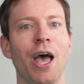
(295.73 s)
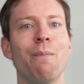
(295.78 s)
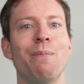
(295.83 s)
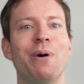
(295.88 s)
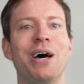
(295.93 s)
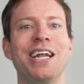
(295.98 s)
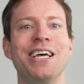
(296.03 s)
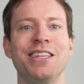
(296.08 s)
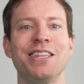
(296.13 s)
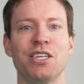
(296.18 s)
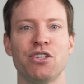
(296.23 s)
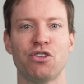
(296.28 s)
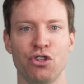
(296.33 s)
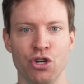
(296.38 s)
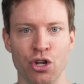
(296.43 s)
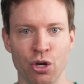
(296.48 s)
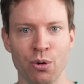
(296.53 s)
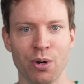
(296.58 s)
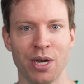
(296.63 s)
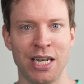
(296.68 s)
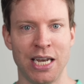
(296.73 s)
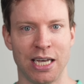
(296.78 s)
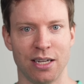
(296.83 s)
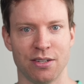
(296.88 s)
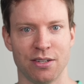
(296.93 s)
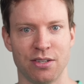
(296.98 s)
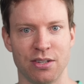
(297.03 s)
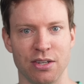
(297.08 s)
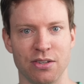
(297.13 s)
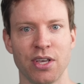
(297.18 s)
But in this new
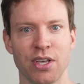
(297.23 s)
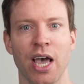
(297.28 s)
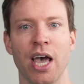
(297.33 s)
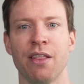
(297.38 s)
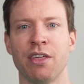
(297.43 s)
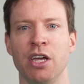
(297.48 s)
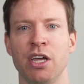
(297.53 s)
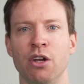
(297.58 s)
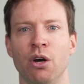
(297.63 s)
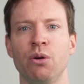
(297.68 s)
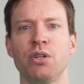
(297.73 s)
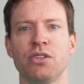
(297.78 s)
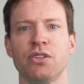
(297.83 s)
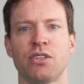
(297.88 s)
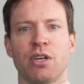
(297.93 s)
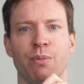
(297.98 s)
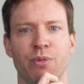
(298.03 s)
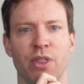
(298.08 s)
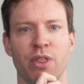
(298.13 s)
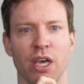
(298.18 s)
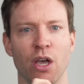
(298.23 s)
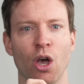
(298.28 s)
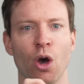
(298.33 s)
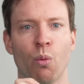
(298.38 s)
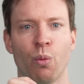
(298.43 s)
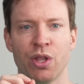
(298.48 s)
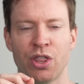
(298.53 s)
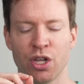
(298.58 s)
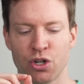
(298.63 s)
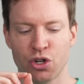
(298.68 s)
analysis, they noticed something
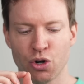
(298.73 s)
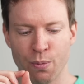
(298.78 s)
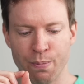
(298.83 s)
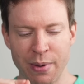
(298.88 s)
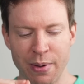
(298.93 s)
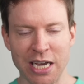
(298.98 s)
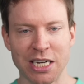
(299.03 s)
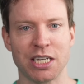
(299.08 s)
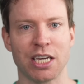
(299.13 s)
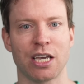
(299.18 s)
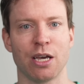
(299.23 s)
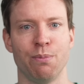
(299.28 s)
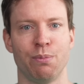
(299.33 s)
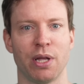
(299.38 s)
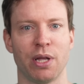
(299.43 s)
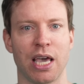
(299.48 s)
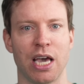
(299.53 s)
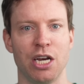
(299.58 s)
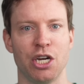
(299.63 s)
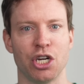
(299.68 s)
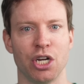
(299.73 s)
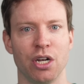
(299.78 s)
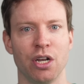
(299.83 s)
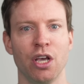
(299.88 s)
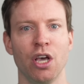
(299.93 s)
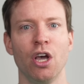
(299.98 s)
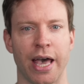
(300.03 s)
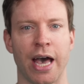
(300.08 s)
with a dramatic implication.